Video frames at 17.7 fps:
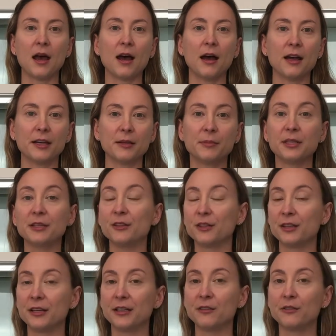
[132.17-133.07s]
I've been
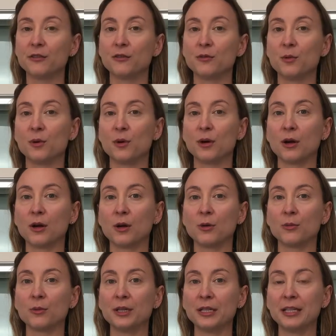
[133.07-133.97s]
looking
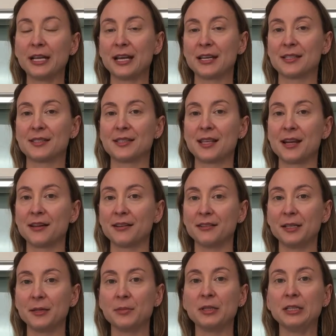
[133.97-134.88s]
for really
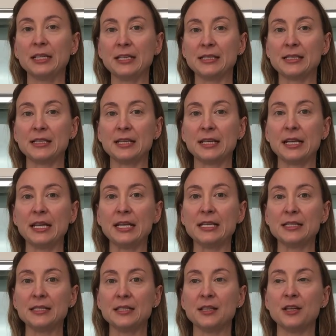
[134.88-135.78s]
aesthetically pleasing,
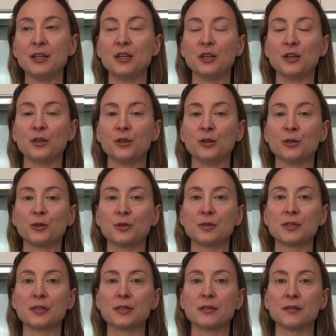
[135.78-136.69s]
easy to
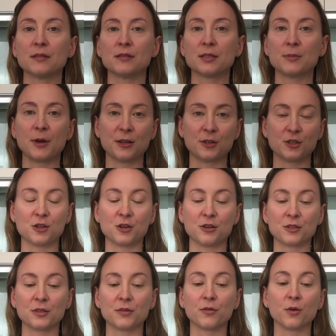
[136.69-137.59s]
use spice
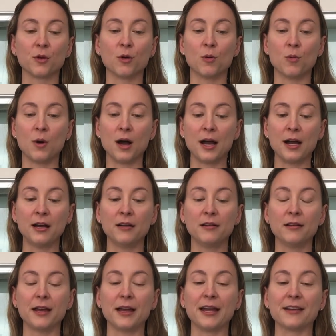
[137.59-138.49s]
jars for a
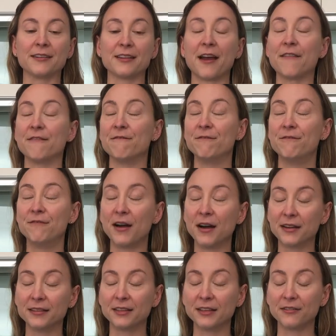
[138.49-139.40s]
while, and I
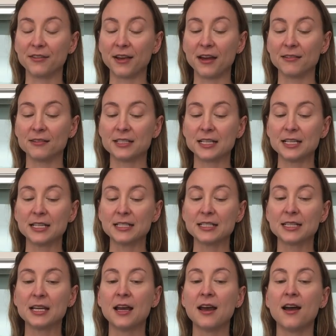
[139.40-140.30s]
finally found
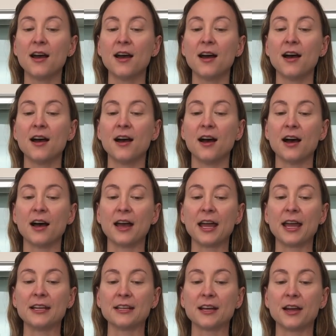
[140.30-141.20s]
it.
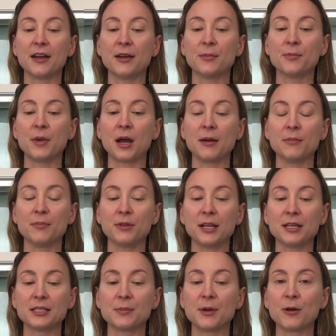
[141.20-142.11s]
And I
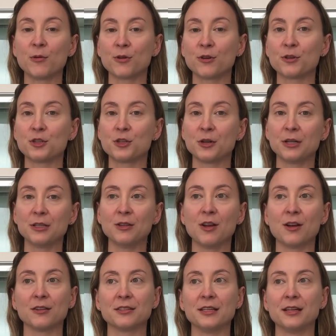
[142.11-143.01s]
placed my order during
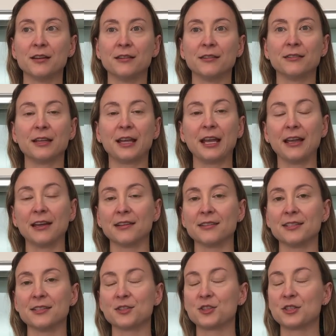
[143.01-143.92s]
lockdown,
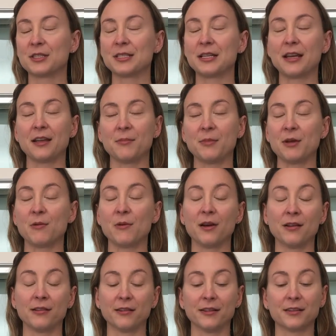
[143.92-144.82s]
and it's just taken me a
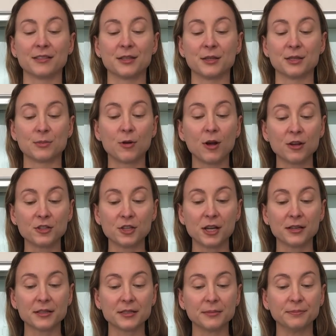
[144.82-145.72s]
while to get to this
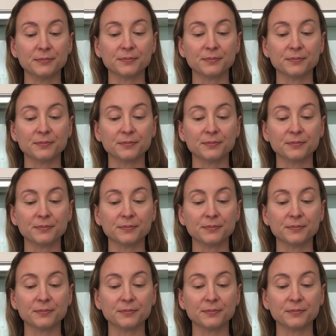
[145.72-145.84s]
project.